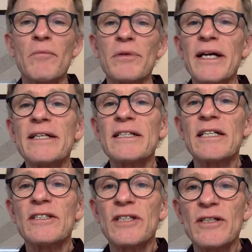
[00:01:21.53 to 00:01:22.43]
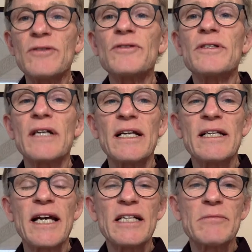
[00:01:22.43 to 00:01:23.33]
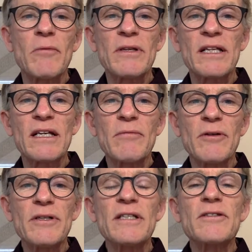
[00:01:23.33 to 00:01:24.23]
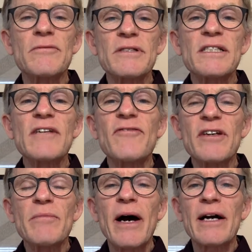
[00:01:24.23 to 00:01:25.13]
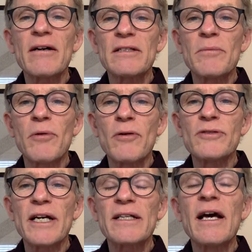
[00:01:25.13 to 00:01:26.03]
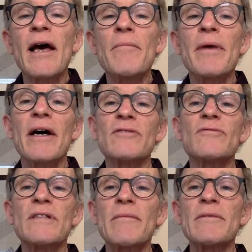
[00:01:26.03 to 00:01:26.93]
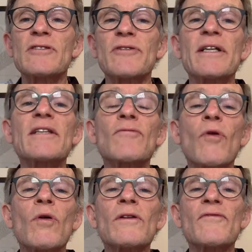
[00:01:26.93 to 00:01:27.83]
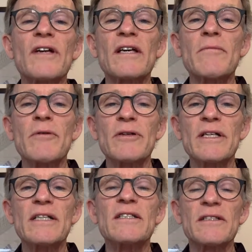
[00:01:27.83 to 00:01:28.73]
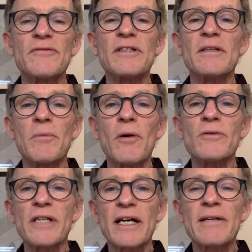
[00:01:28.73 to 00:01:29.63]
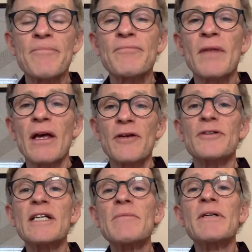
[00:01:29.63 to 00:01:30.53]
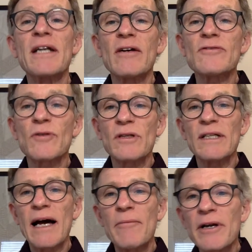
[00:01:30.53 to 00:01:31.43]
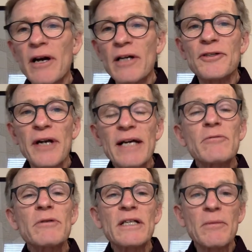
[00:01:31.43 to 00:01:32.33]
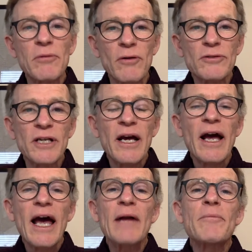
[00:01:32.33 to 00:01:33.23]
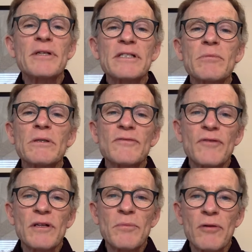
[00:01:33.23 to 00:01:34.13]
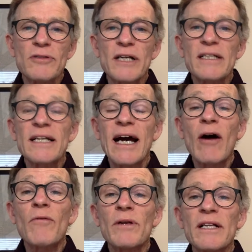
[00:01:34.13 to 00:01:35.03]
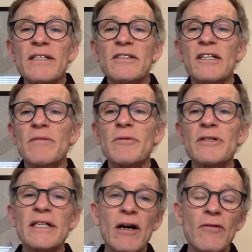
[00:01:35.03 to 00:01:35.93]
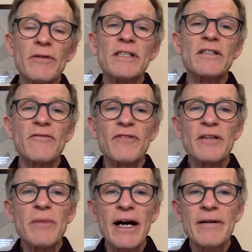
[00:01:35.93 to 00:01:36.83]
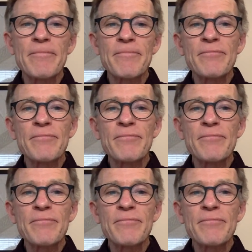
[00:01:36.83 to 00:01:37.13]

planned continued engagement with the community to receive feedback on the project may also demonstrate the role of the community in delivering the project. Your team can also collaborate on your equity approach and principles for the project and how it relates to community outreach and feedback.